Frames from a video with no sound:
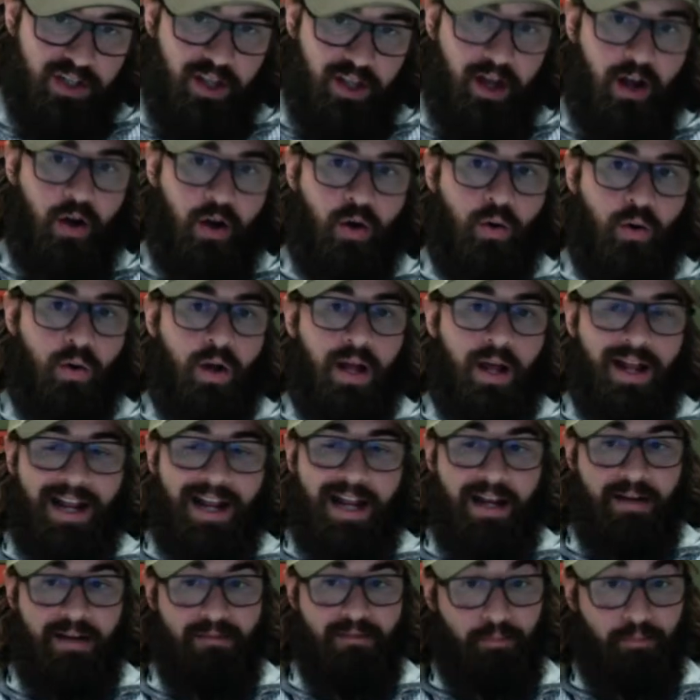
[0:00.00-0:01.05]
though
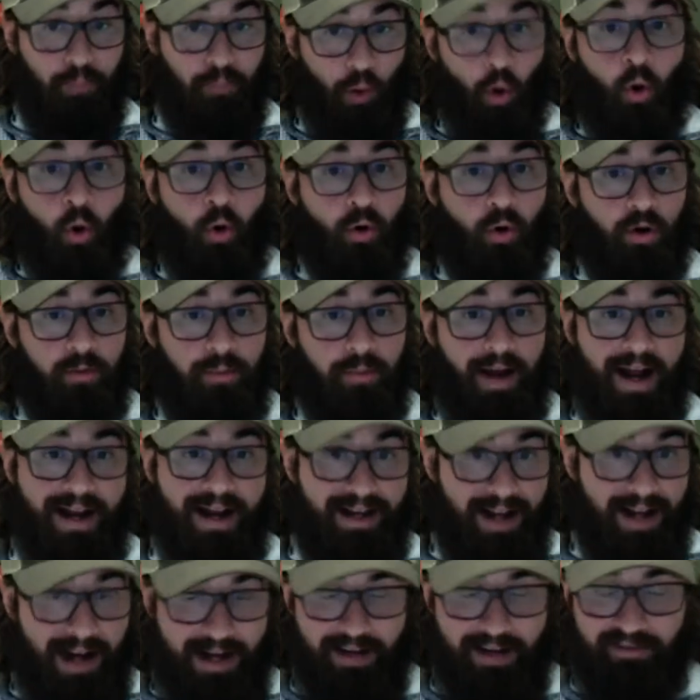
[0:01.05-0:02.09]
in bulk by
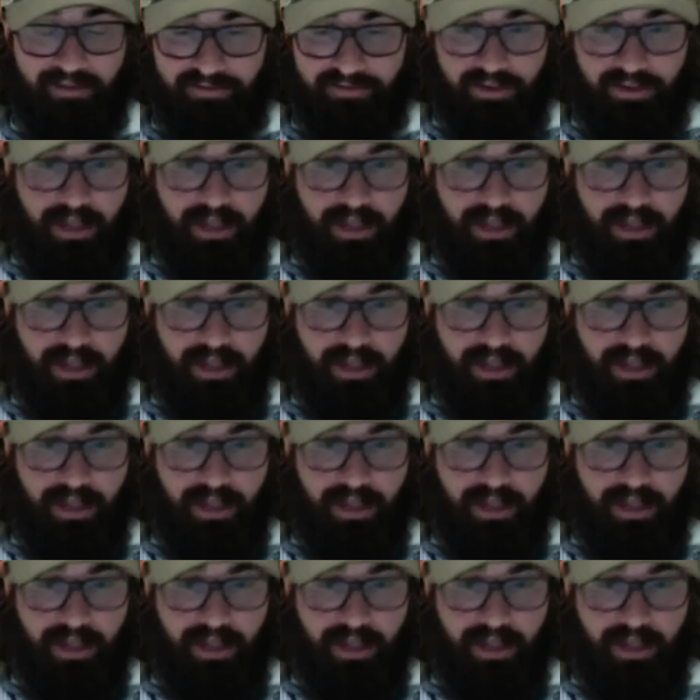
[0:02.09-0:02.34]
kind of